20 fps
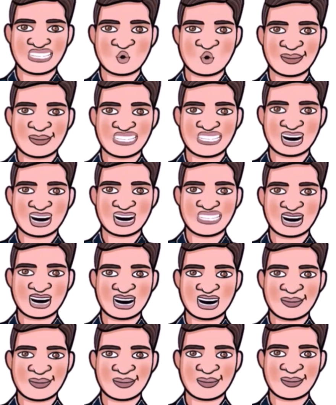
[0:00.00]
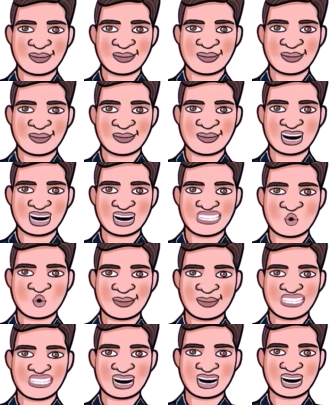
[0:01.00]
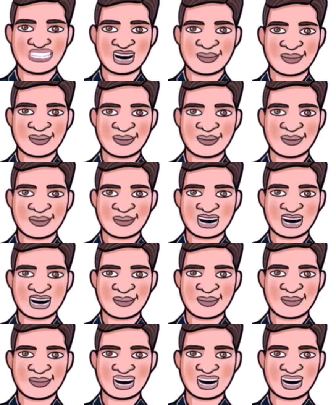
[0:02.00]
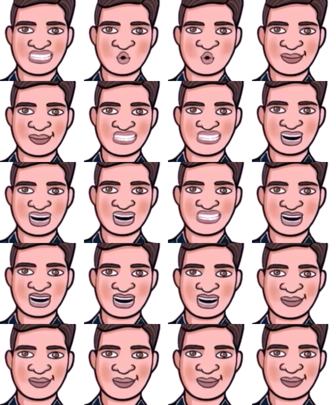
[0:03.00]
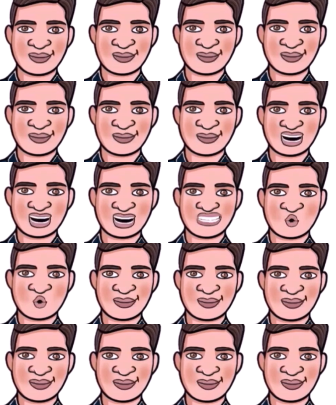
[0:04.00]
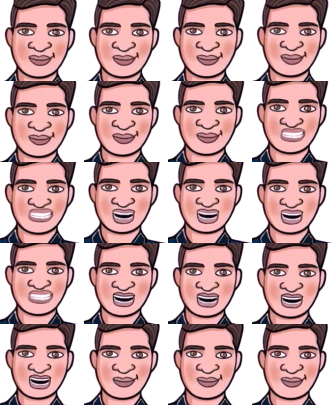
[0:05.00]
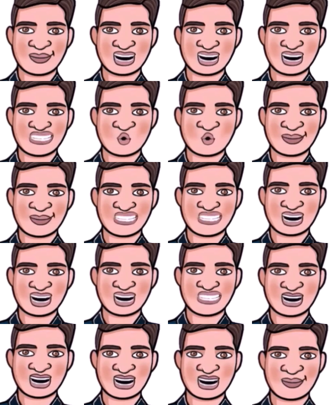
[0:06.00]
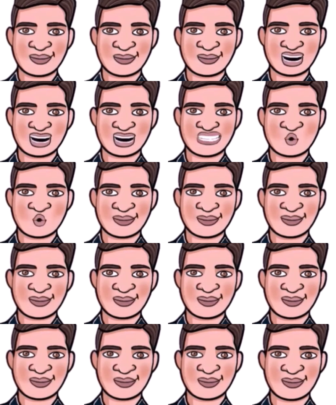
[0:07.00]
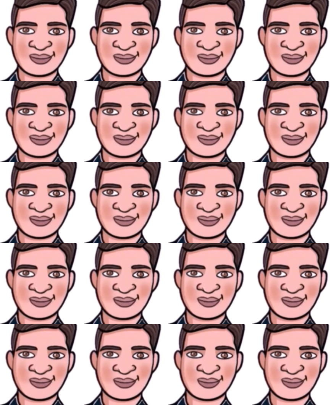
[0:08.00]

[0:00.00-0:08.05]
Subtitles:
Enemy is tushman while friend is ishta. Being selfish and selfless.